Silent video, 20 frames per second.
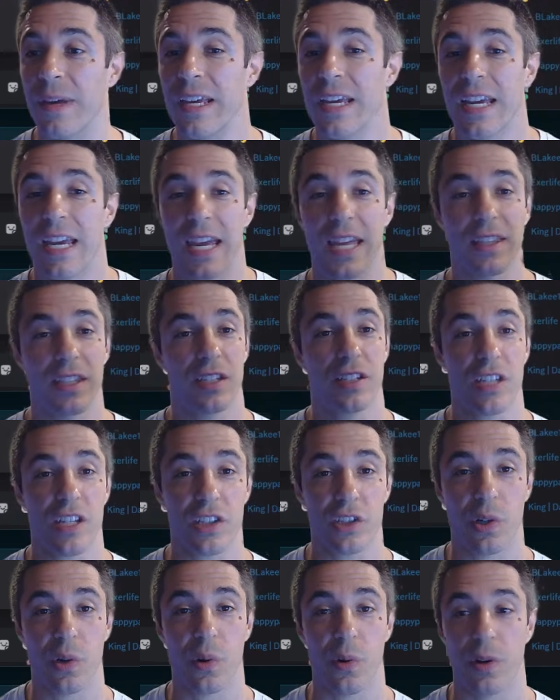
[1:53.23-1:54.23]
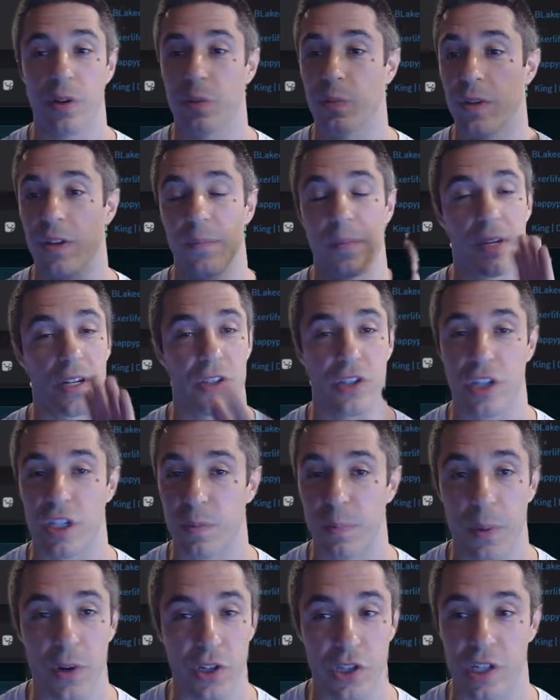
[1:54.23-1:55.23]
in the Discord, we've been
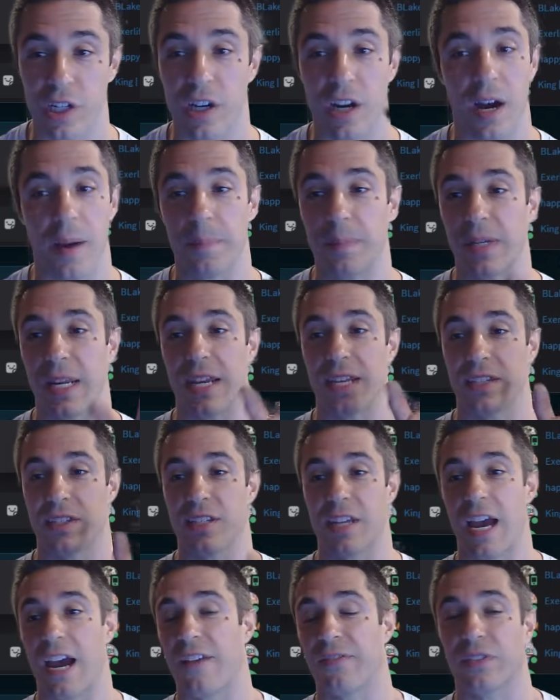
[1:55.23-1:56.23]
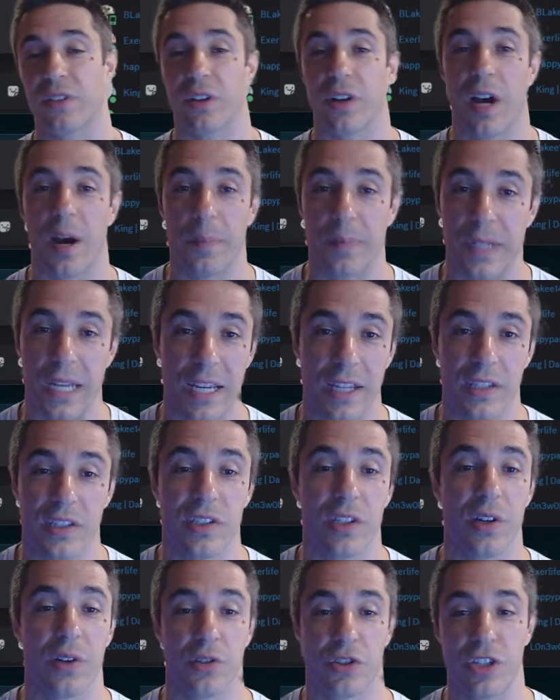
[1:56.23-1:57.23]
just pushing updates after updates.
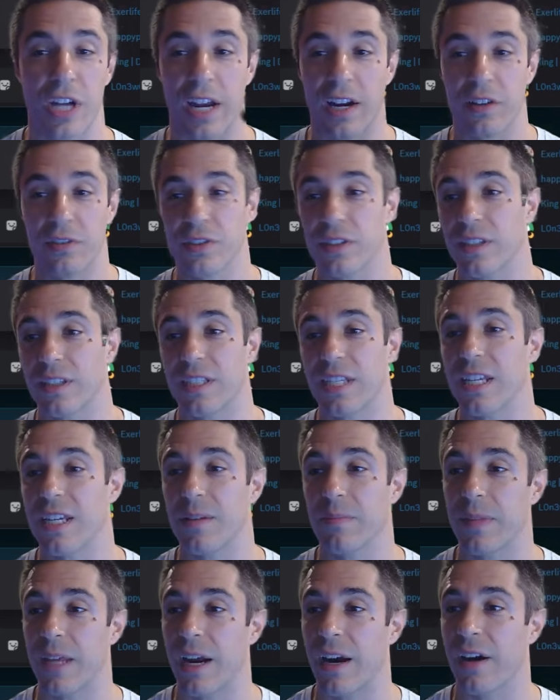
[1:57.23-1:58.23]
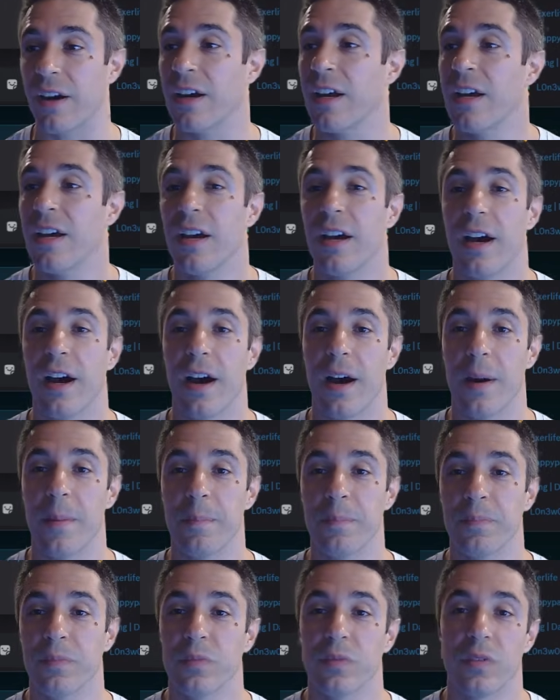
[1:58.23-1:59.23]
So shout out to the team there.
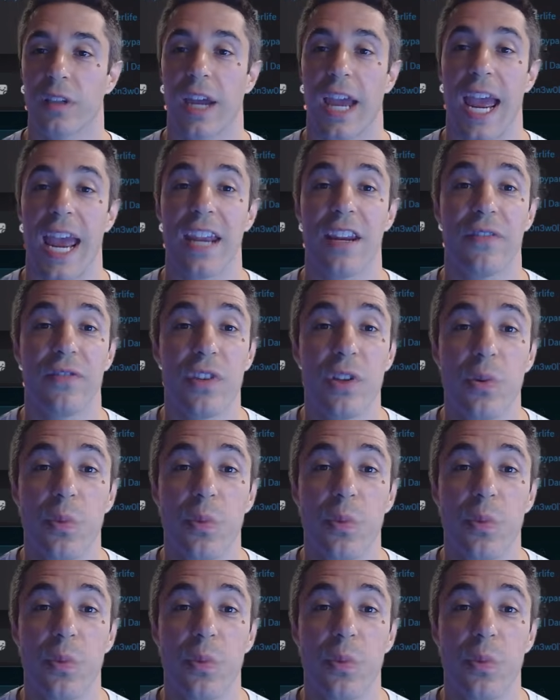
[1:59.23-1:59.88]
And if you